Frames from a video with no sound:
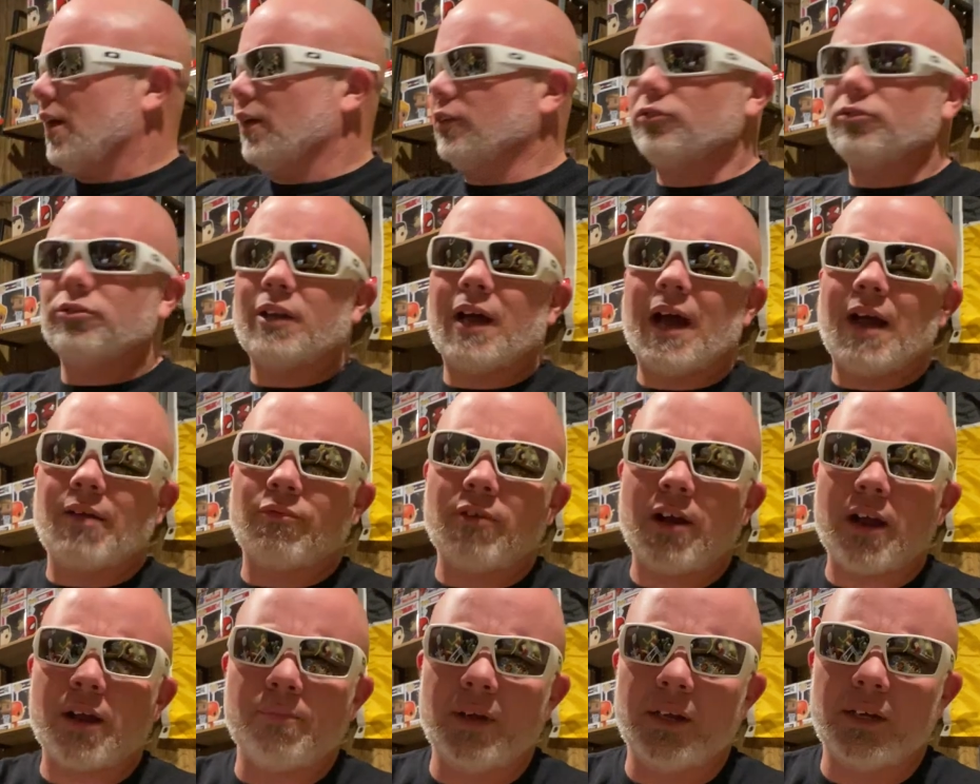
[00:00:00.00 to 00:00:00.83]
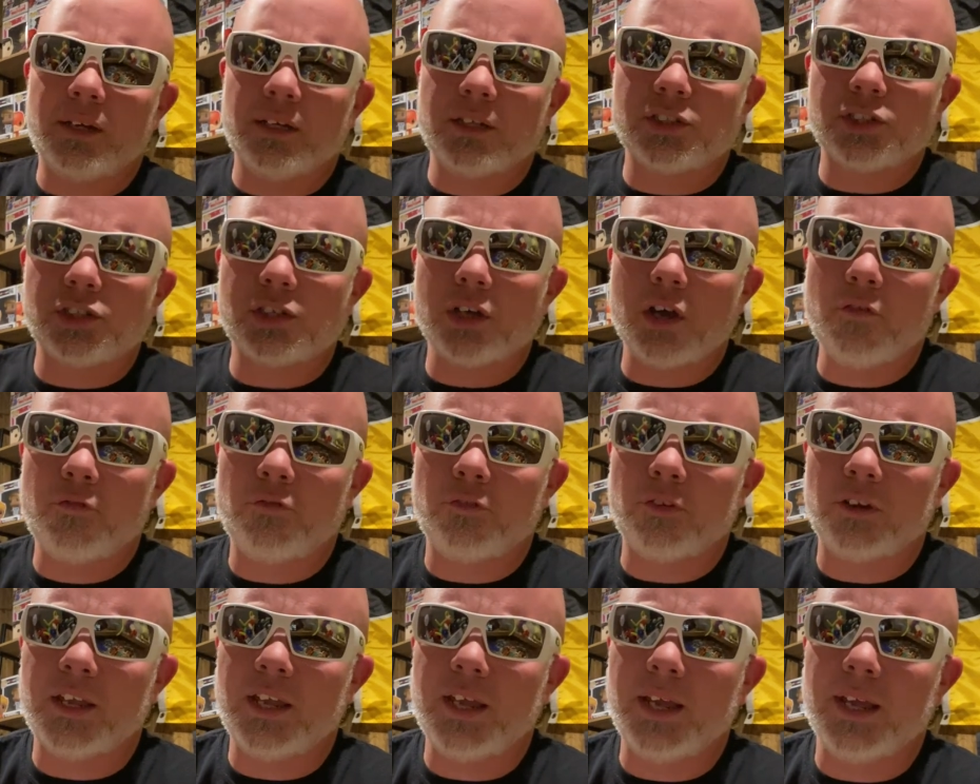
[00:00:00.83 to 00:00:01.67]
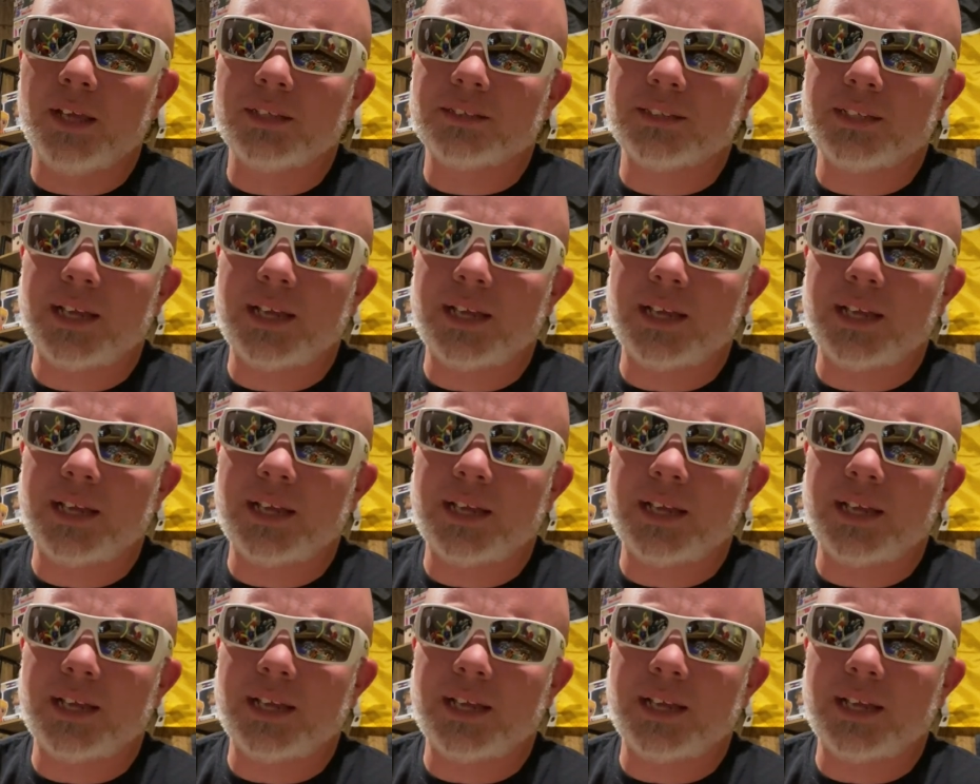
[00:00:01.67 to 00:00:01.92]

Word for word: I do not recommend this show for kids,